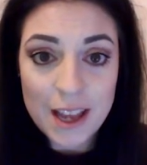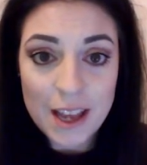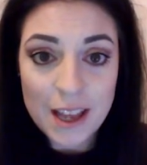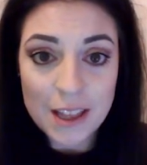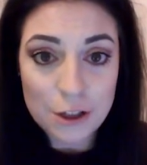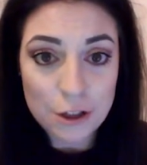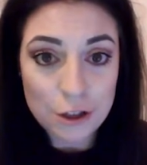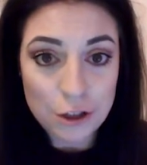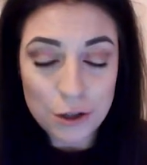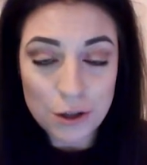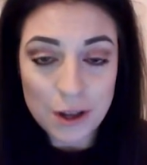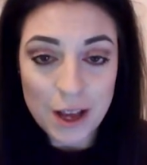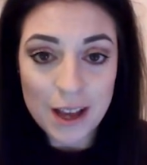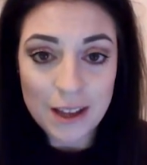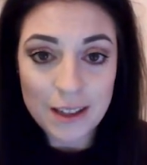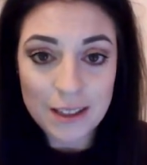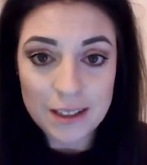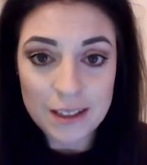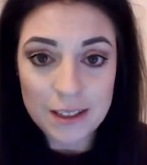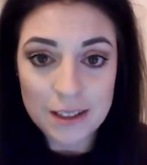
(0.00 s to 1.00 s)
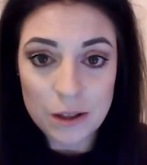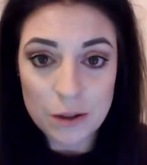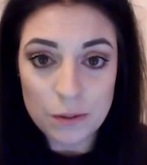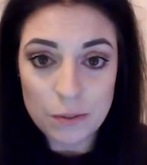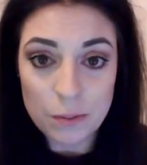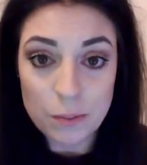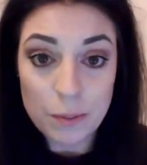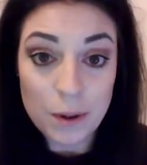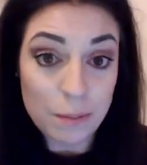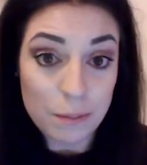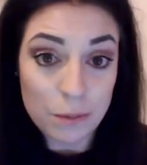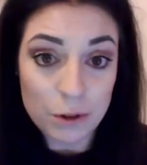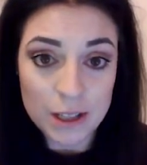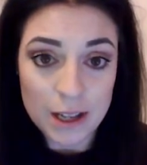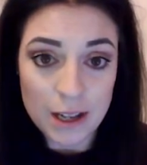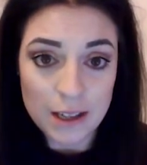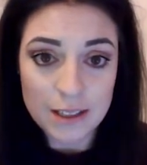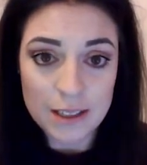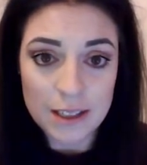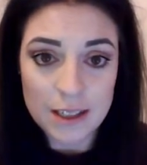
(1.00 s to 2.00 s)
in the two cases that have been
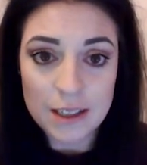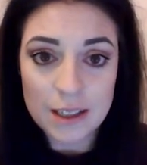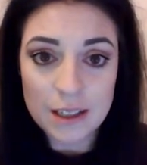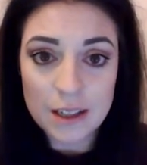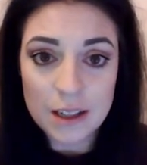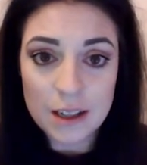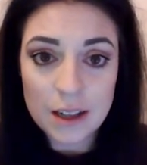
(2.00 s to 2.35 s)
presented,